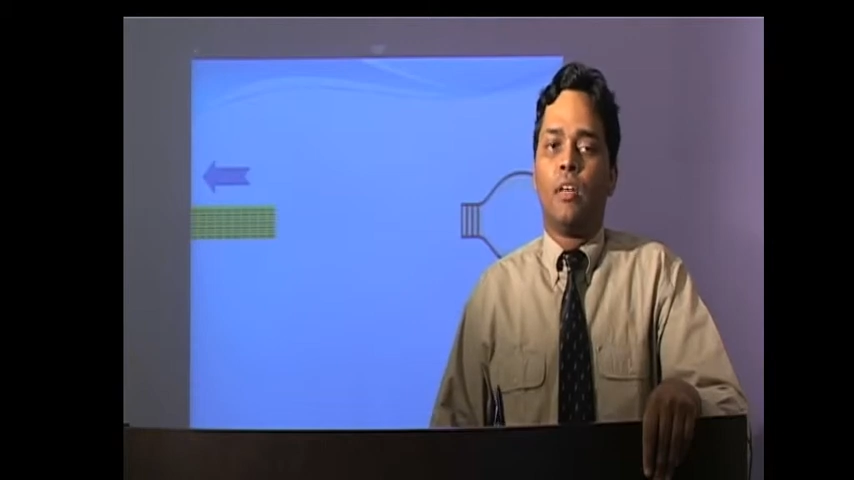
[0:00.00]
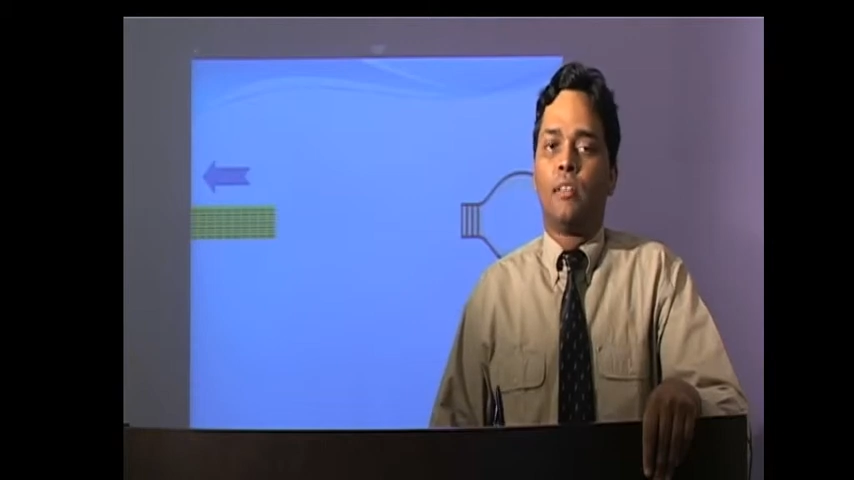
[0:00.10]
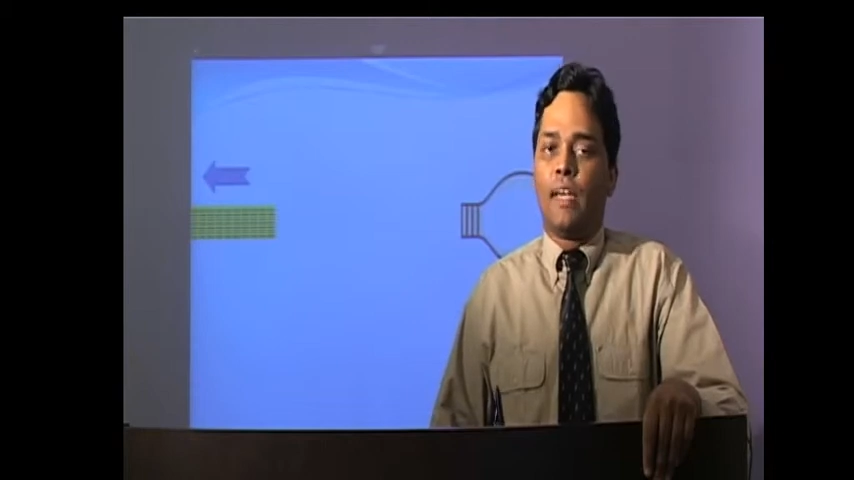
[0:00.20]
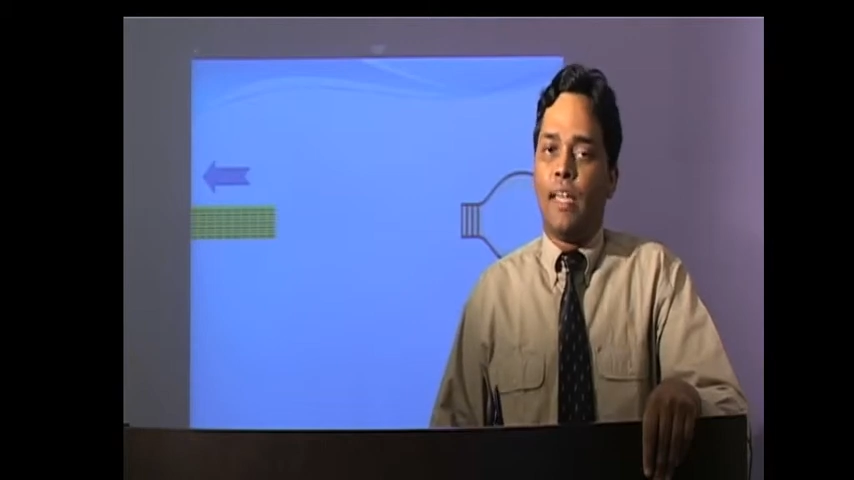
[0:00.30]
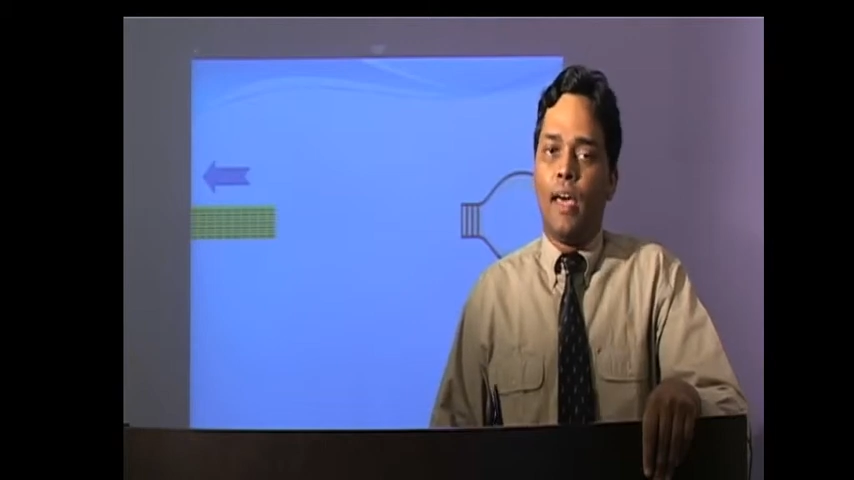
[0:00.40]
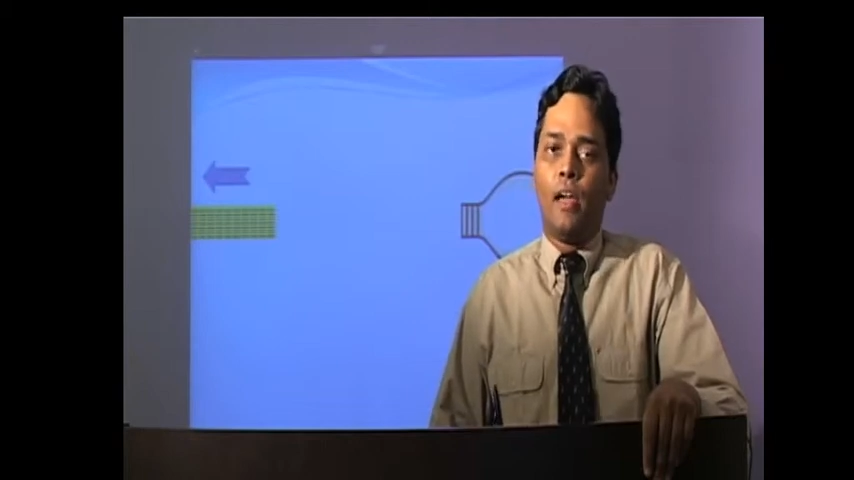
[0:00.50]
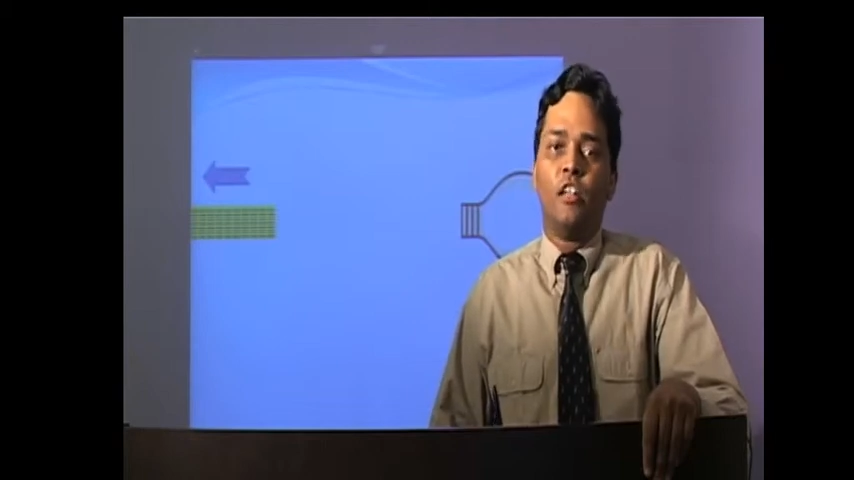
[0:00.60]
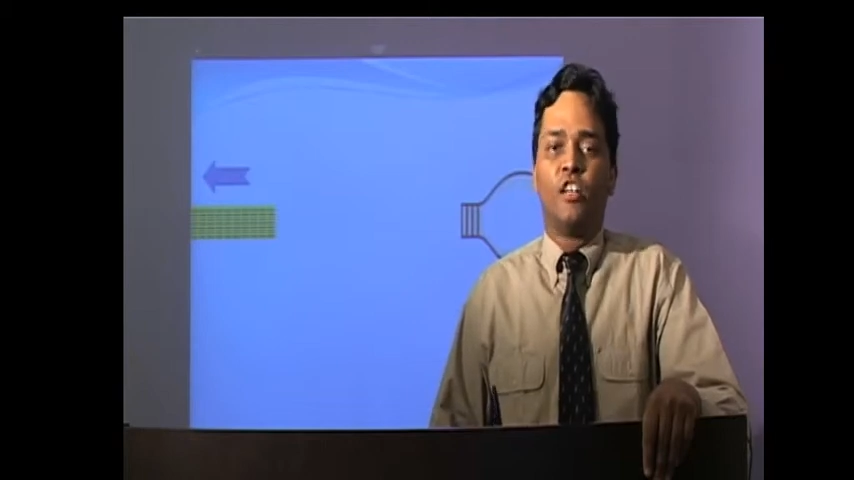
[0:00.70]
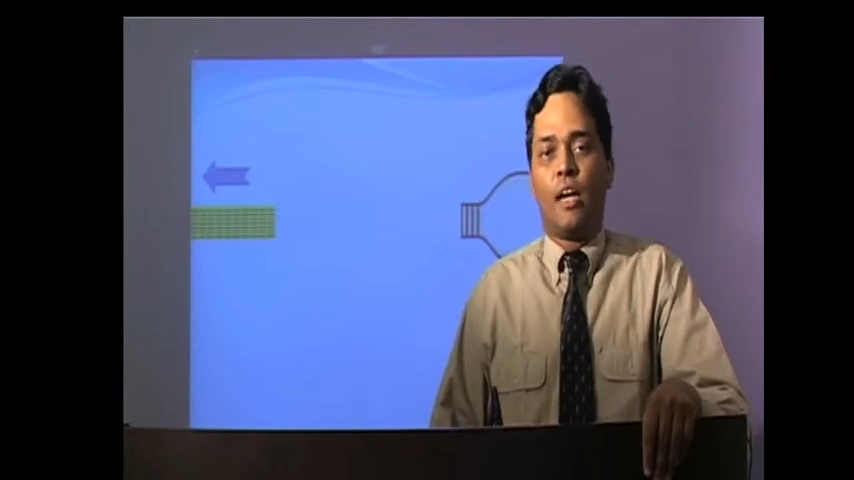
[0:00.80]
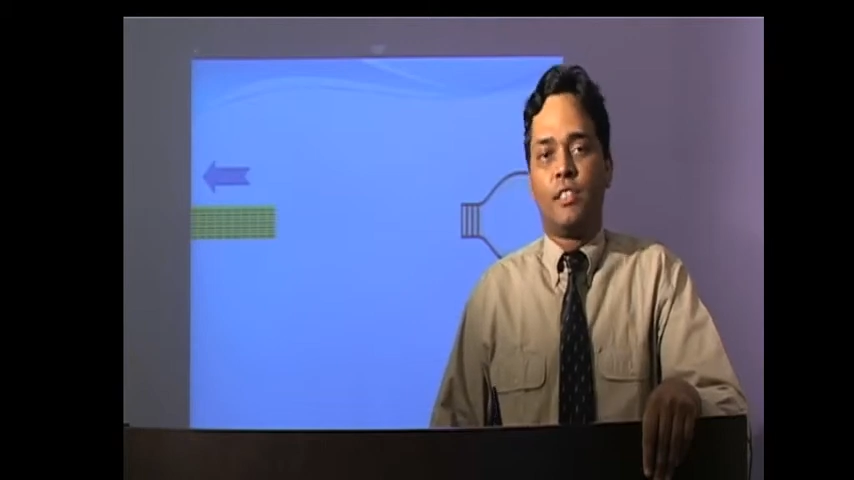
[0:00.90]
The air
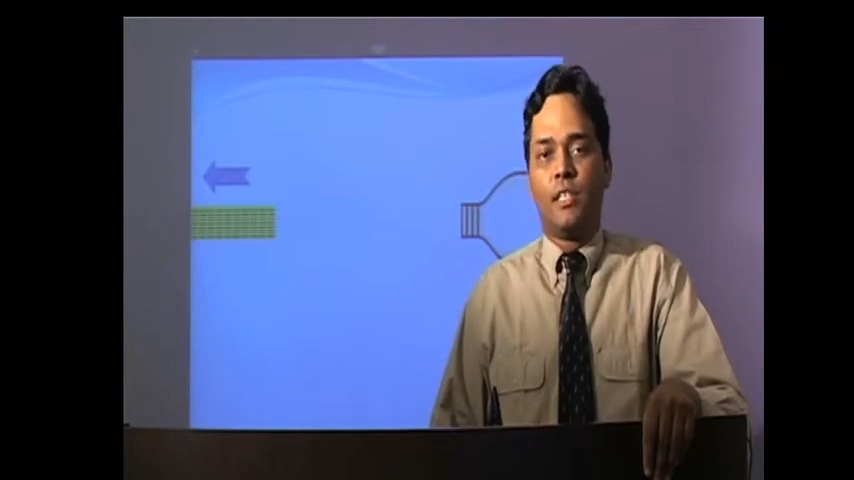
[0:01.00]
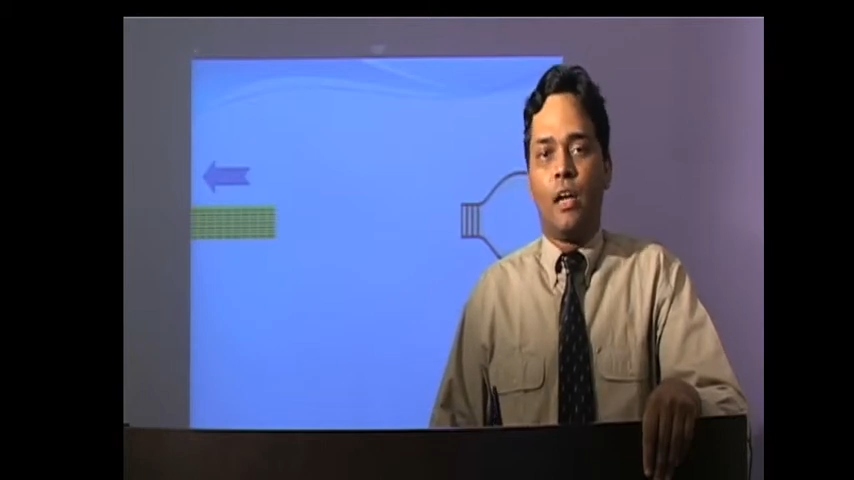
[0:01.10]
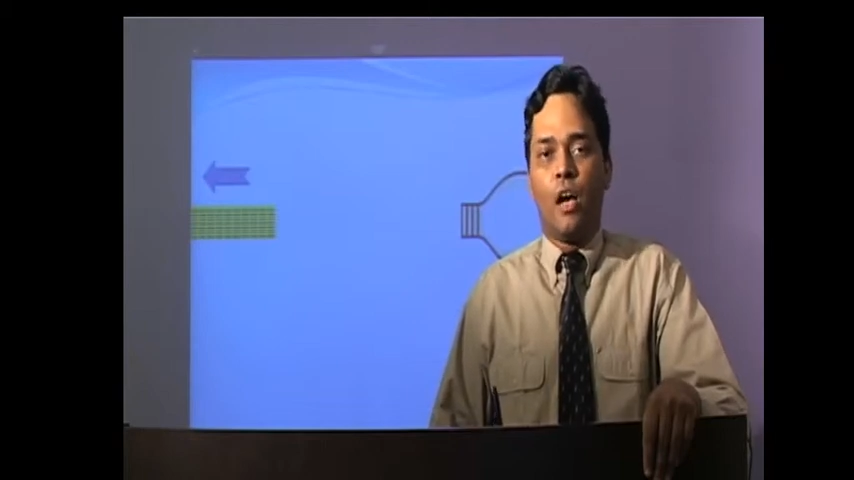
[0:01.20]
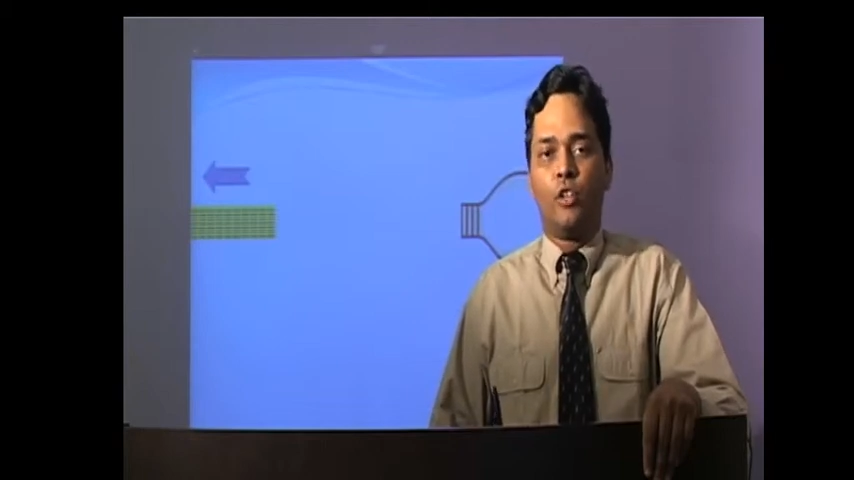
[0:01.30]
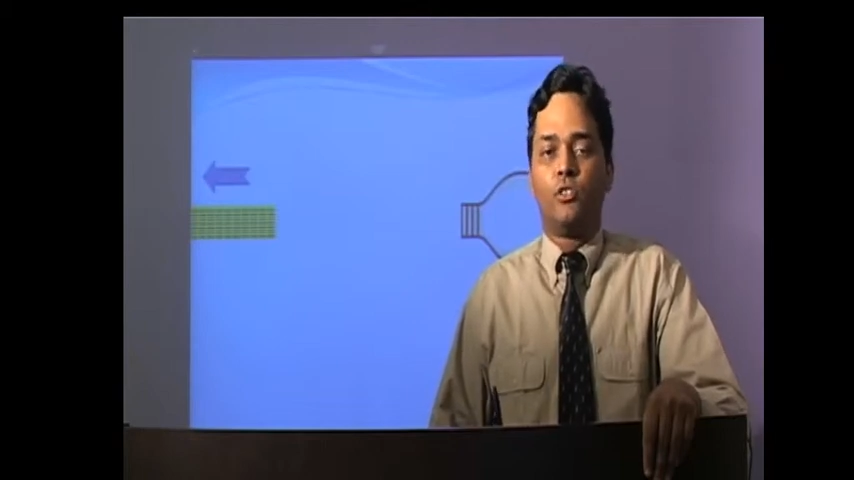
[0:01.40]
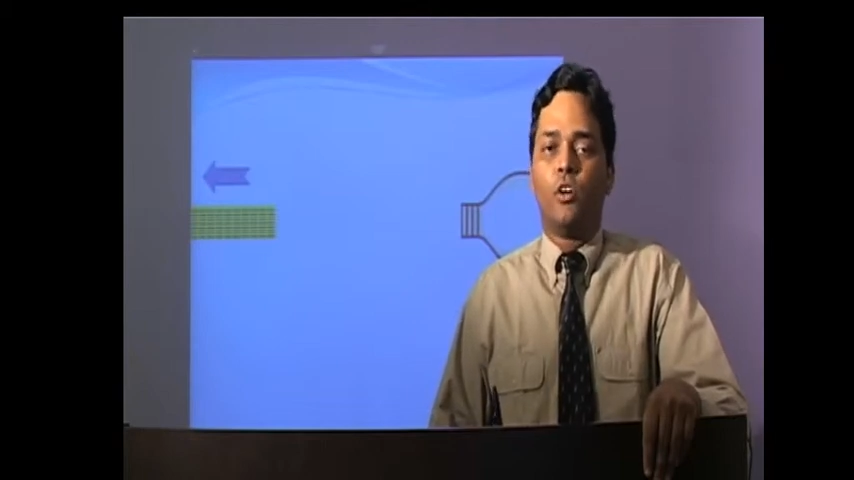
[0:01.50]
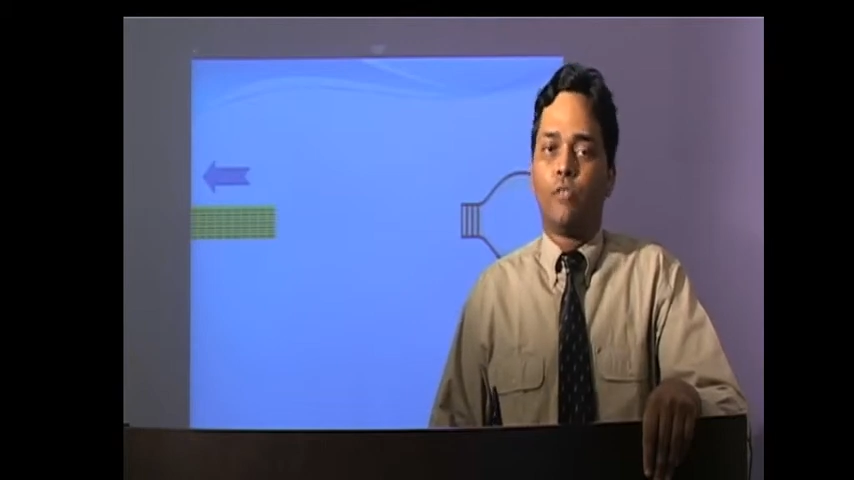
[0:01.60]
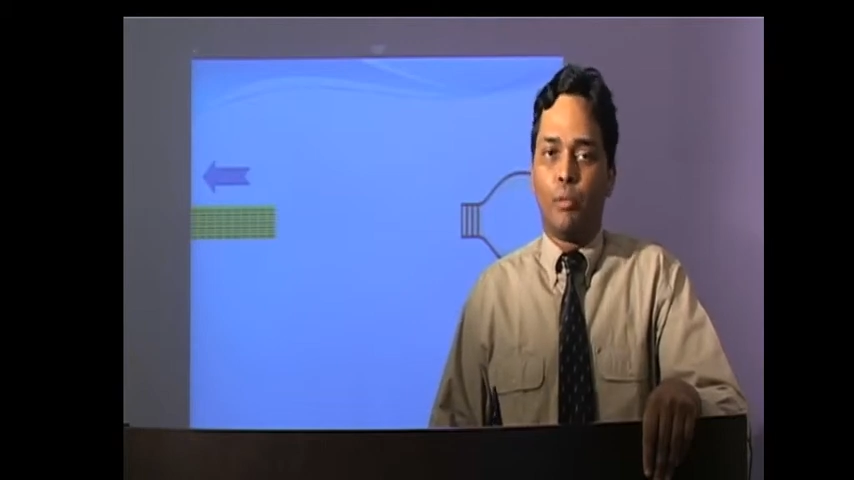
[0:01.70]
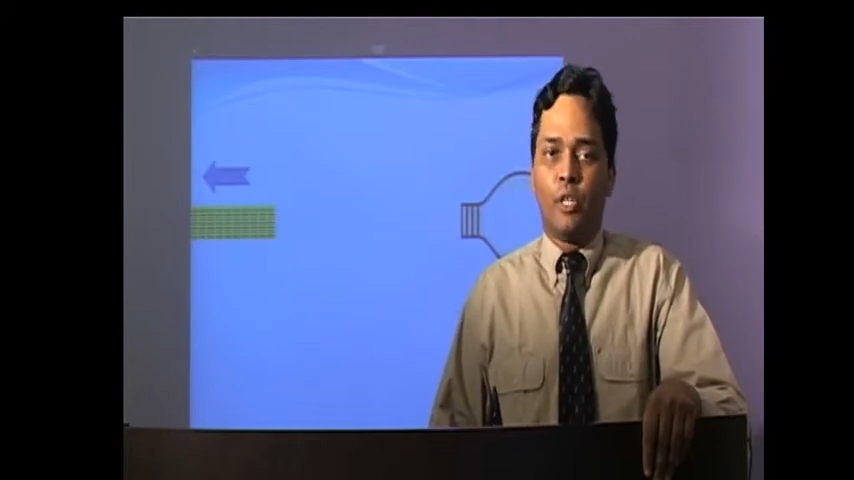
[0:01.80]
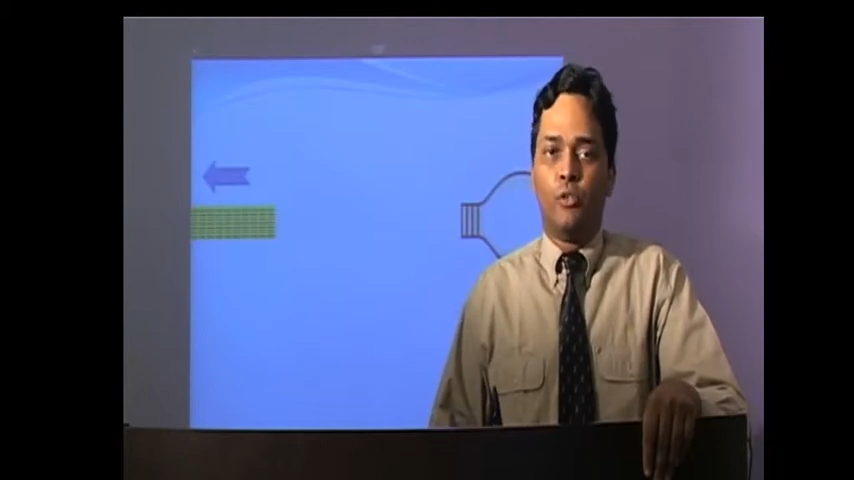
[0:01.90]
gushing out of
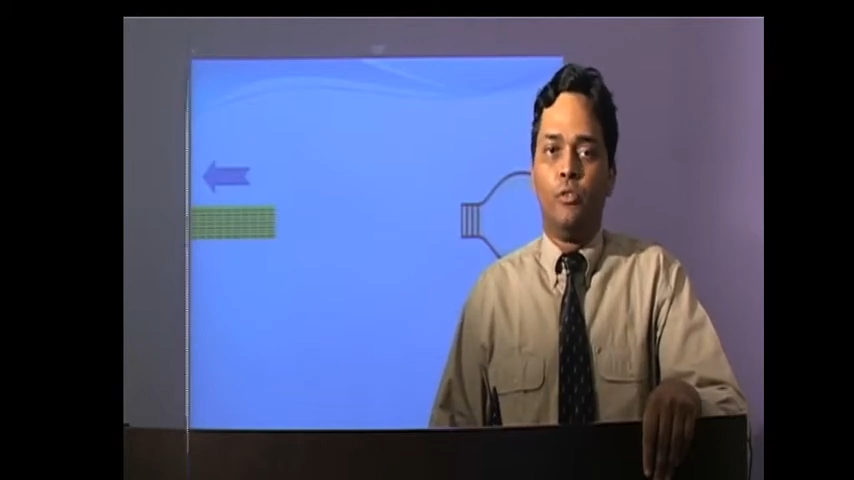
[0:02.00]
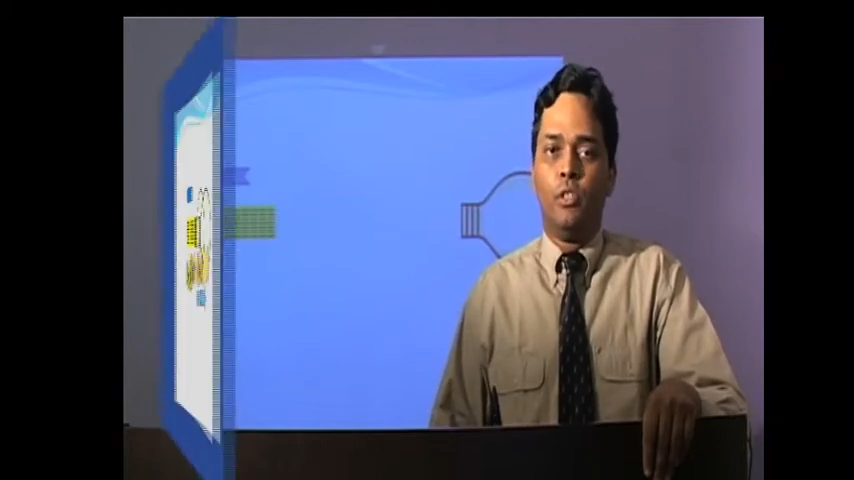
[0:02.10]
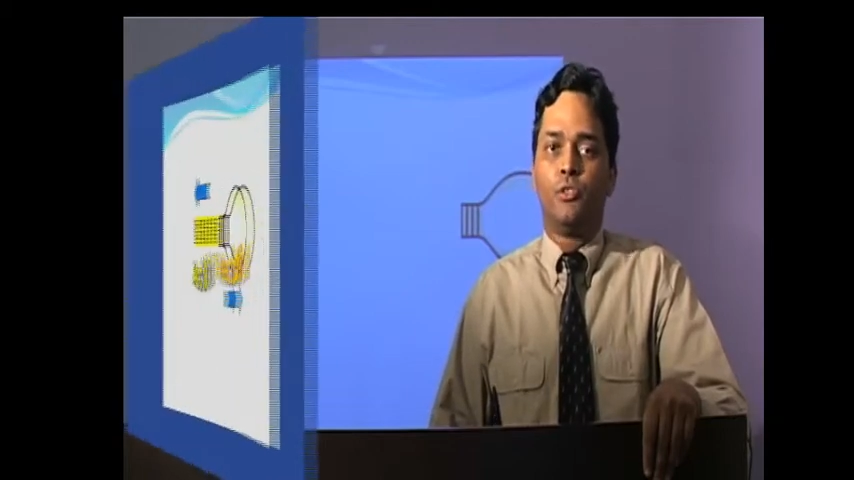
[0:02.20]
the balloon